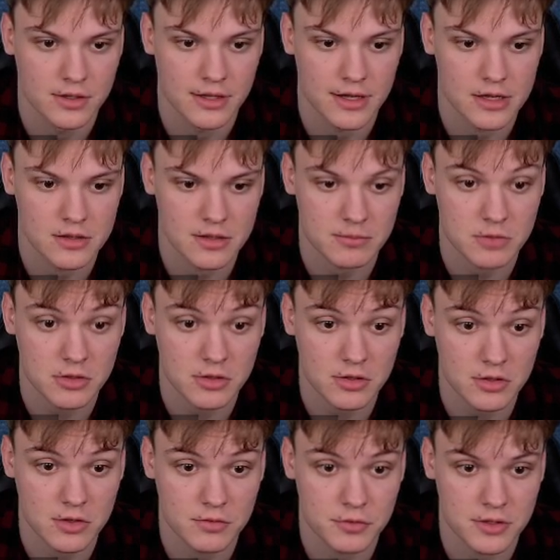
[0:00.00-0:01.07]
And I'm not going to
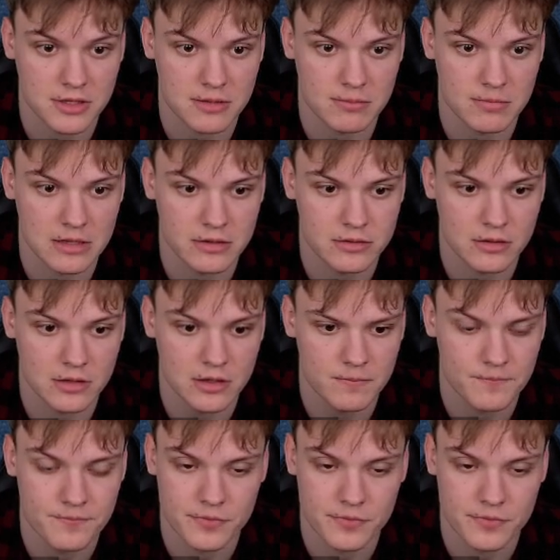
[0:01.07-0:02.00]
go for it immediately.